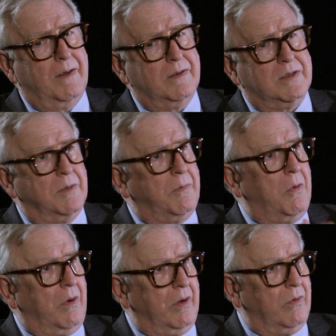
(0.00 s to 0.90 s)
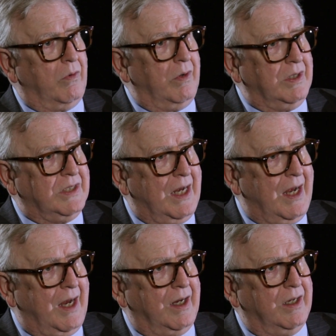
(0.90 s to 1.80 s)
support or an
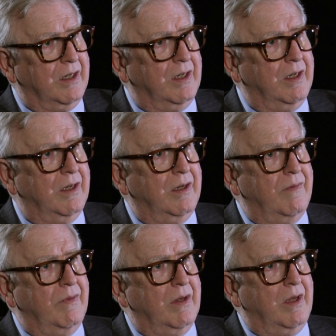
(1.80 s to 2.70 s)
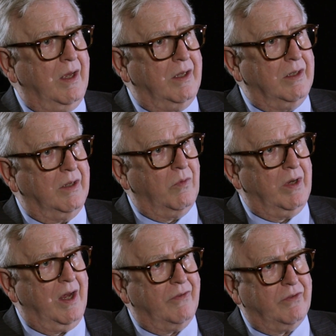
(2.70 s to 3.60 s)
attack, and that
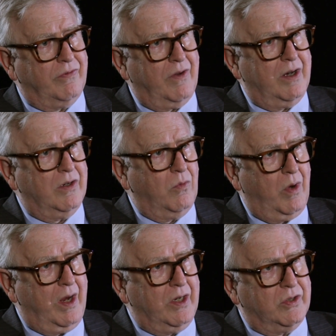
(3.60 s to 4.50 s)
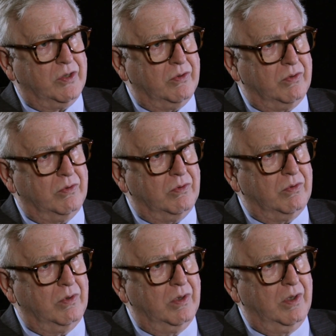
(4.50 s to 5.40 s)
we have to find a way
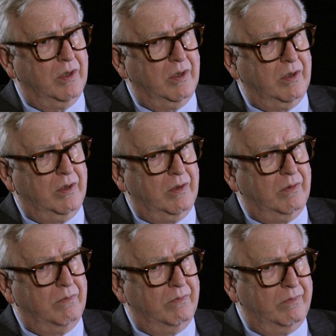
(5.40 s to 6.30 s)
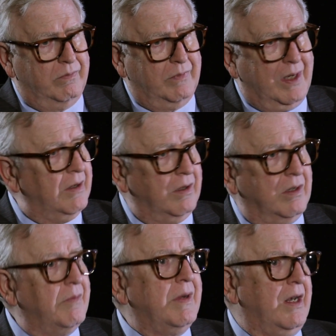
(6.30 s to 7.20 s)
to not
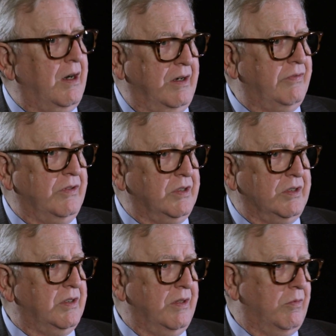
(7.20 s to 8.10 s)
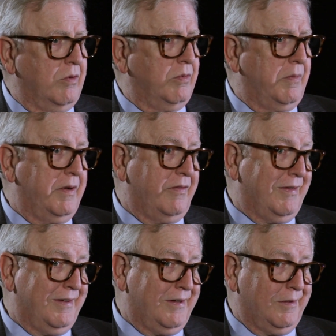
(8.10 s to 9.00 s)
eliminate our differences. The world would be a
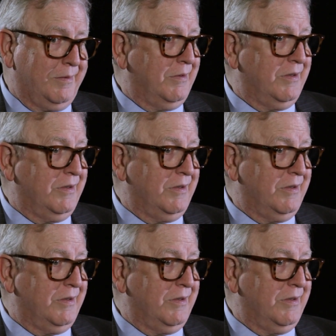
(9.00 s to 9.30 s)
very terrible